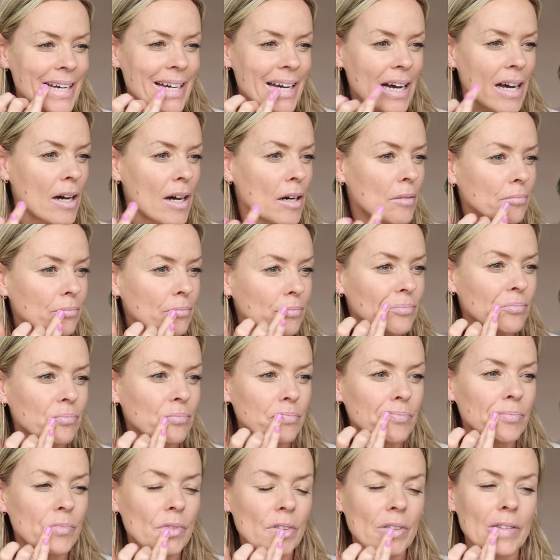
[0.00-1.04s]
gone
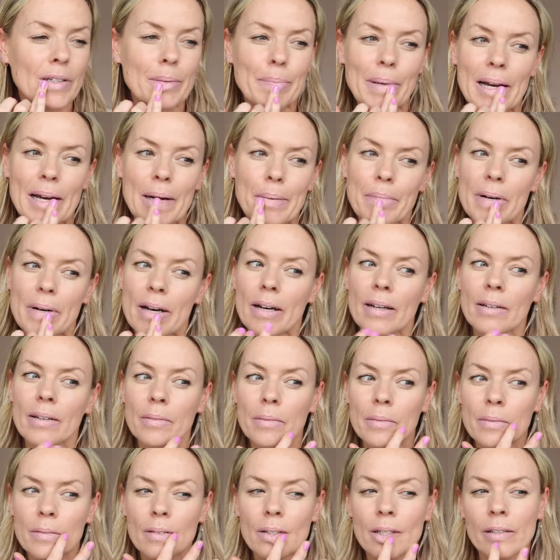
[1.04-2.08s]
about my,
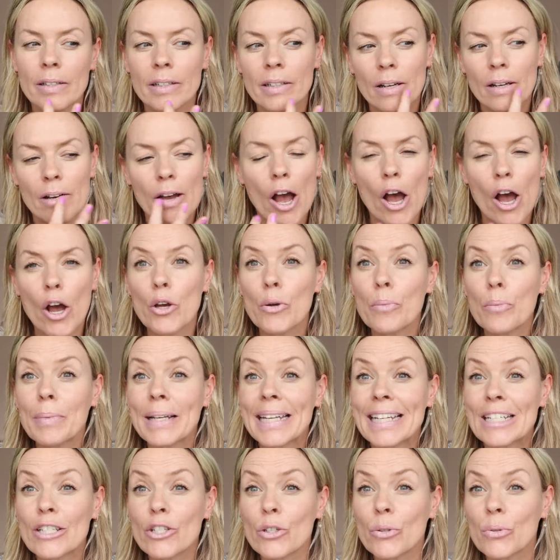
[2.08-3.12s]
you know,
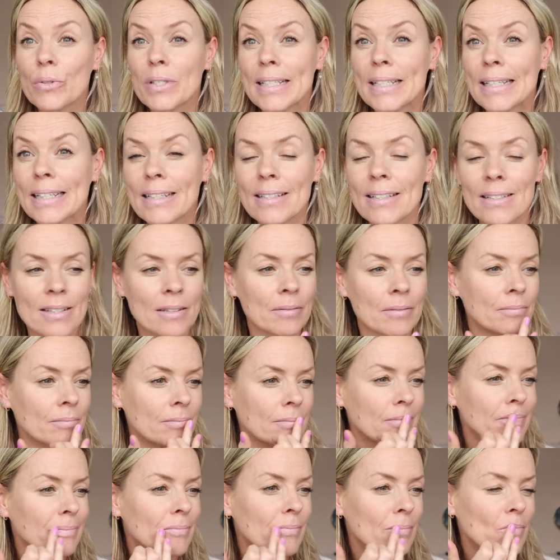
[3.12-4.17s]
homely duties,
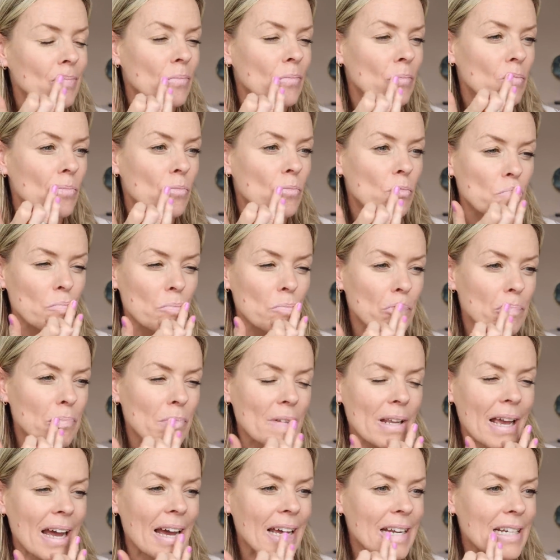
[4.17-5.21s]

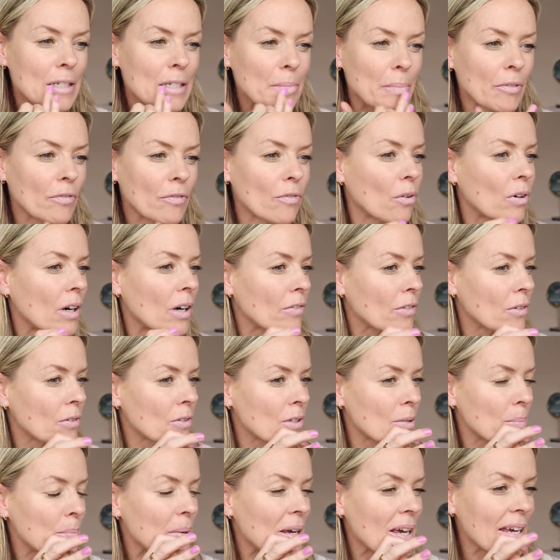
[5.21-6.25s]
and before I've gone
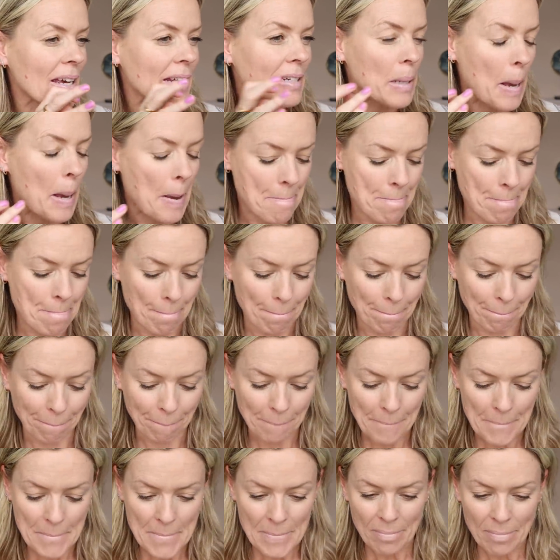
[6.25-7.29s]
to bed.
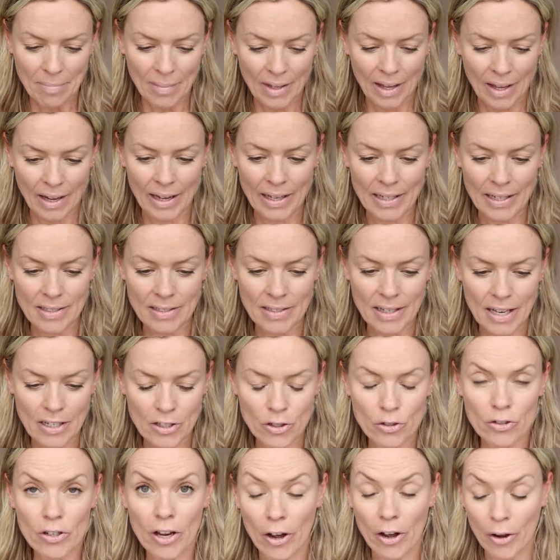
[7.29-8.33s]
And as
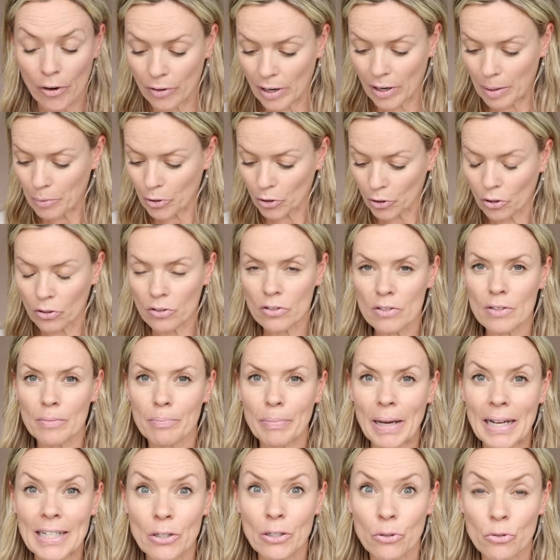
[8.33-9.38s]
you know, I'm on a constant
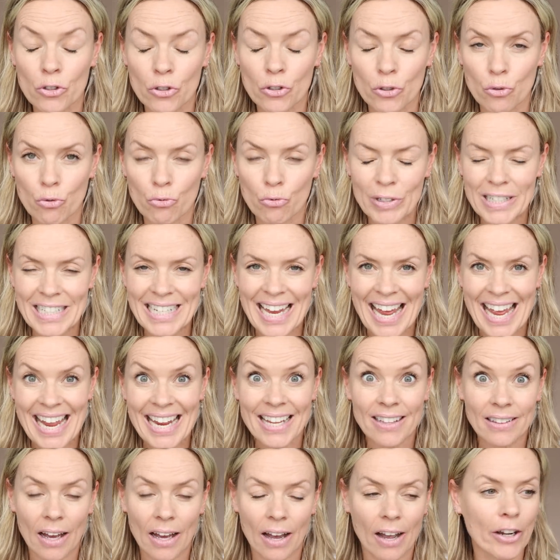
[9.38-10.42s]
battle to
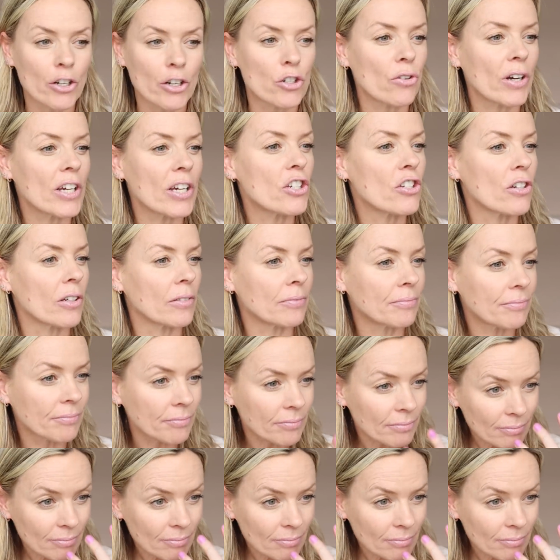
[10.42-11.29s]
retain that hydration